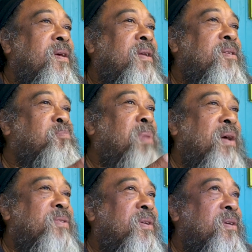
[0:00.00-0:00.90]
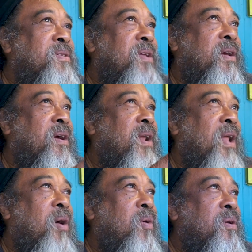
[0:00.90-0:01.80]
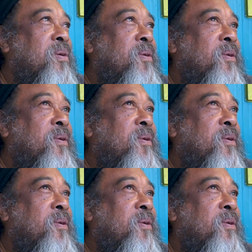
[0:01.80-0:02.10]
it's passing. It's like a cloud.